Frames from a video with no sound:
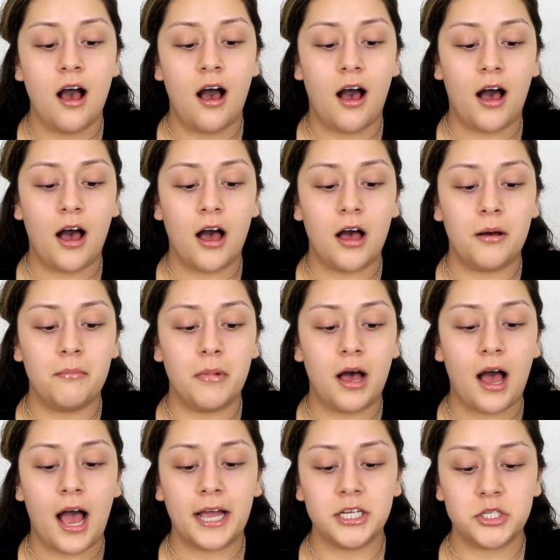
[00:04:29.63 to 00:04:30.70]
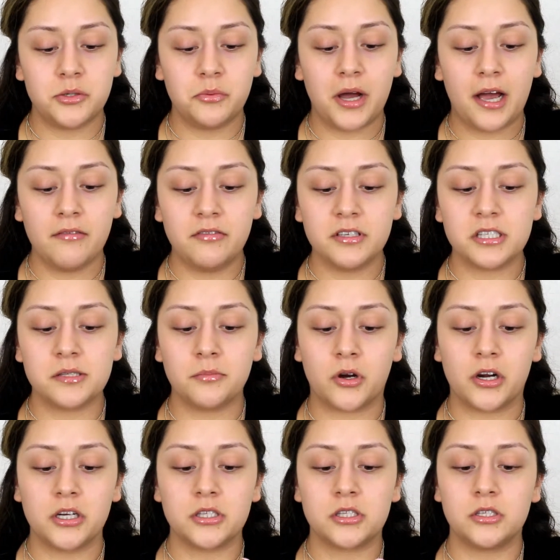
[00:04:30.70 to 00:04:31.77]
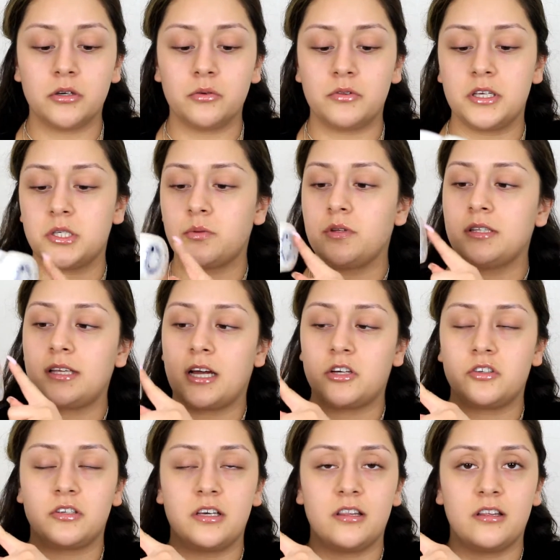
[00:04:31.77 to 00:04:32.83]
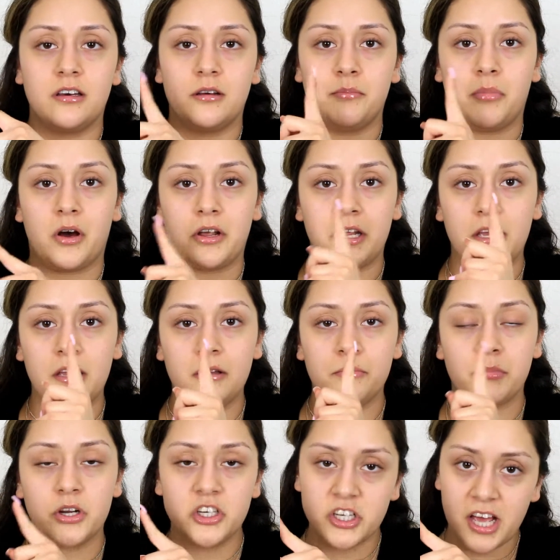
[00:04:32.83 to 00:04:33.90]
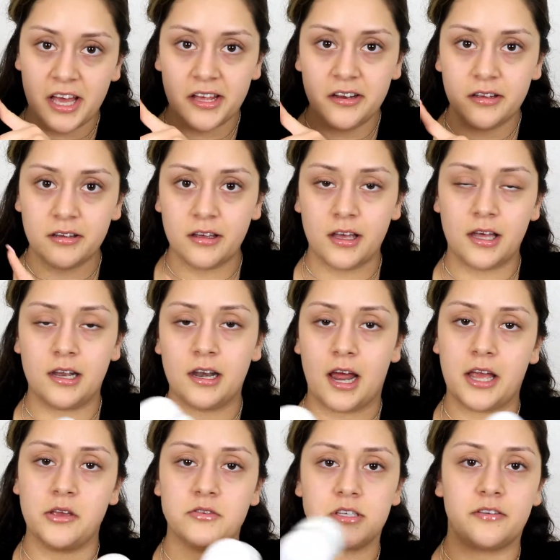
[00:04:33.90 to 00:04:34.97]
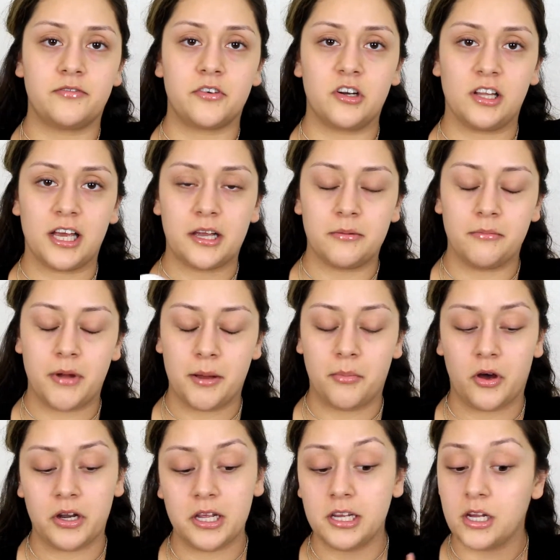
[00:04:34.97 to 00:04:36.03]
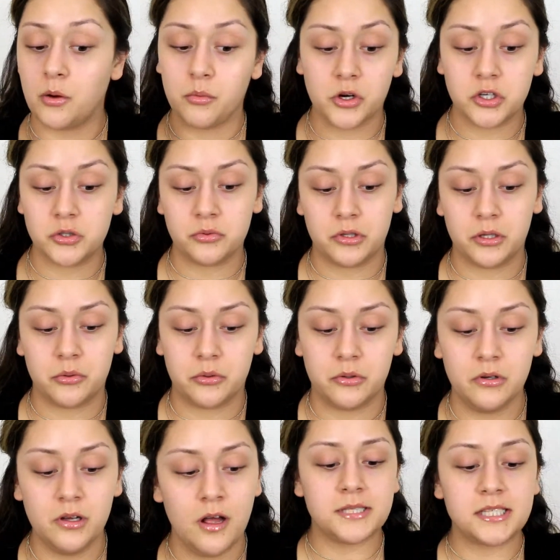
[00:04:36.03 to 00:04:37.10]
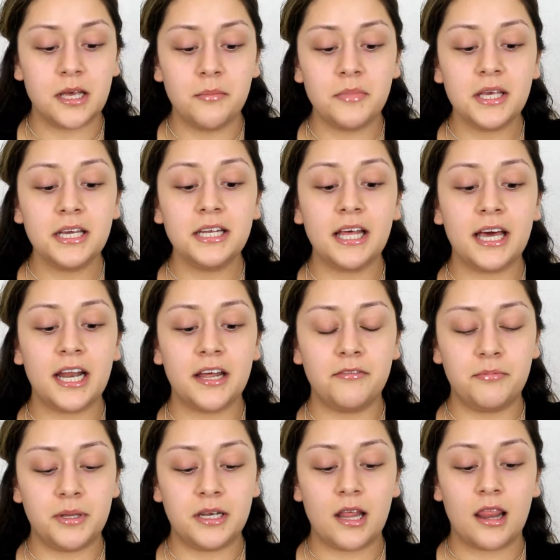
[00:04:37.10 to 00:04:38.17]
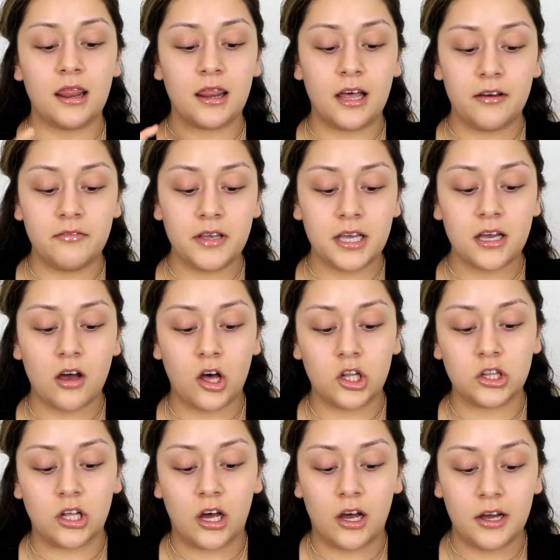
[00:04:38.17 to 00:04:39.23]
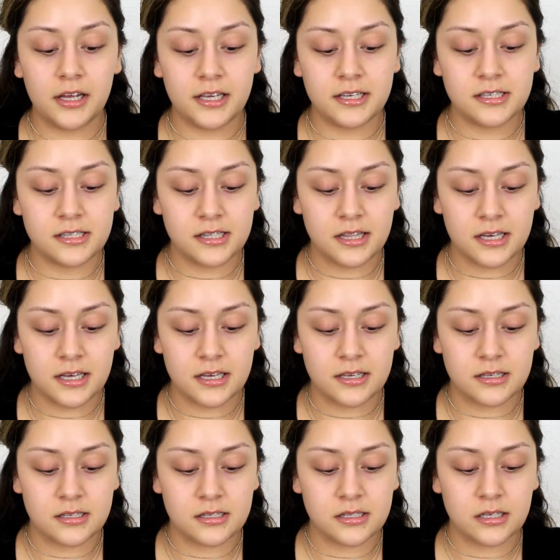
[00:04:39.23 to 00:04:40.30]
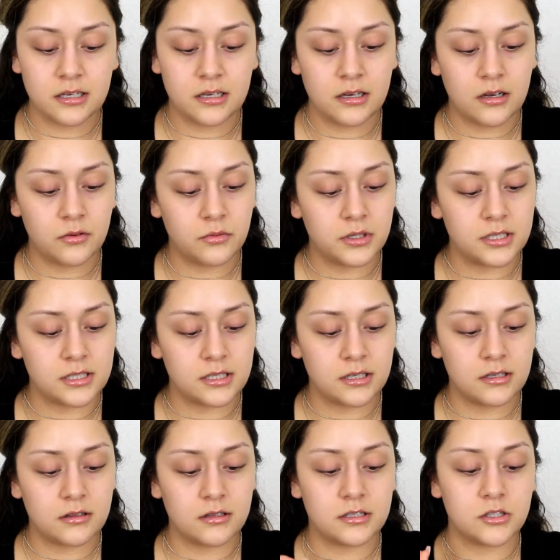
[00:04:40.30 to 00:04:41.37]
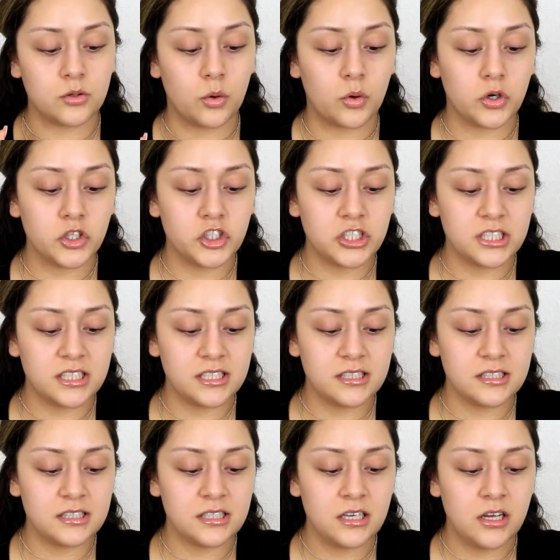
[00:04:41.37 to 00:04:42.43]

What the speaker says: I do have the Smart, so this one's actually the body brush head, and I use it for like my body, and it works really cool. Something that I've been loving a lot is this, what is it? This Origins